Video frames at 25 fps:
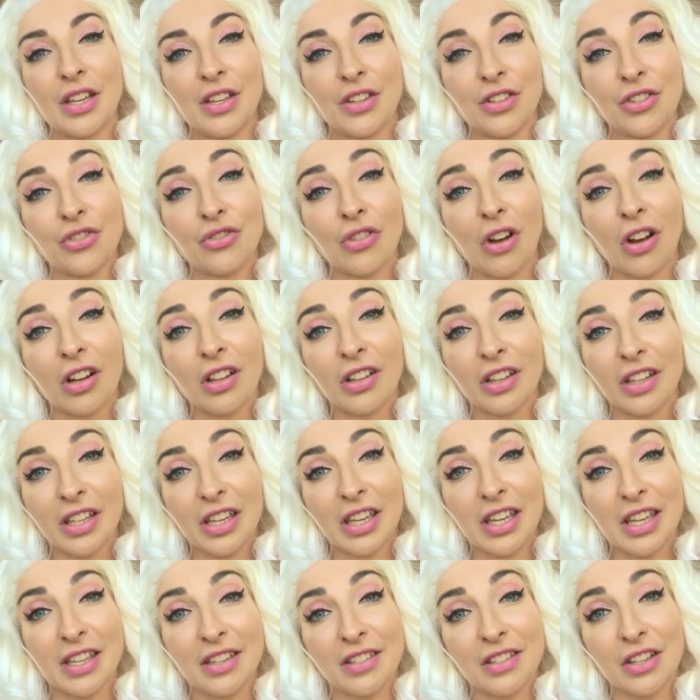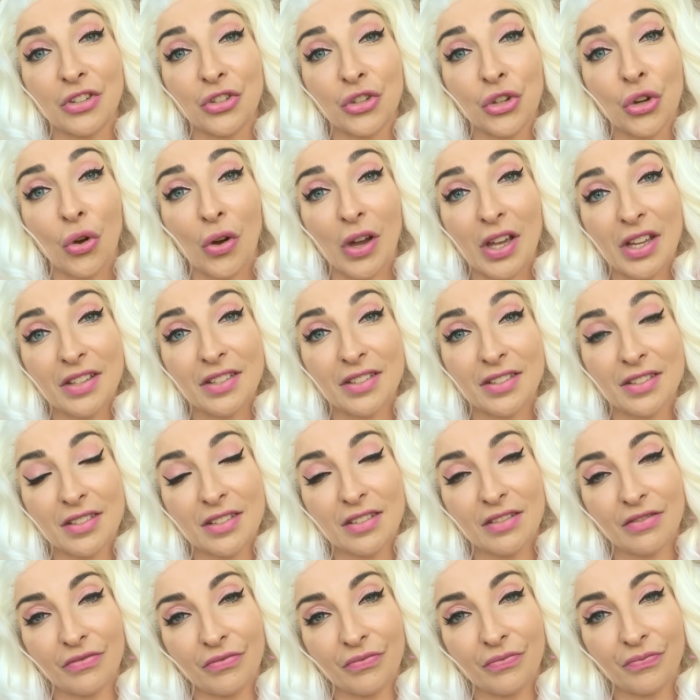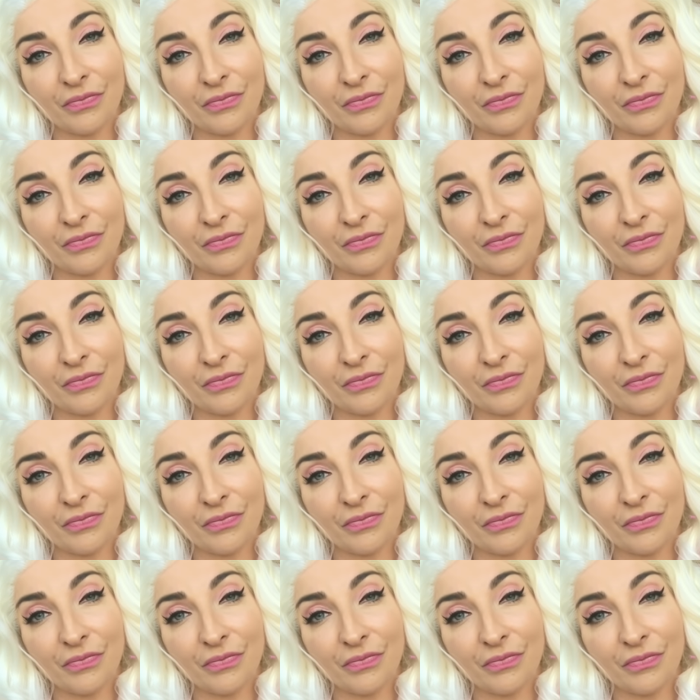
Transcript: struggling is a choice.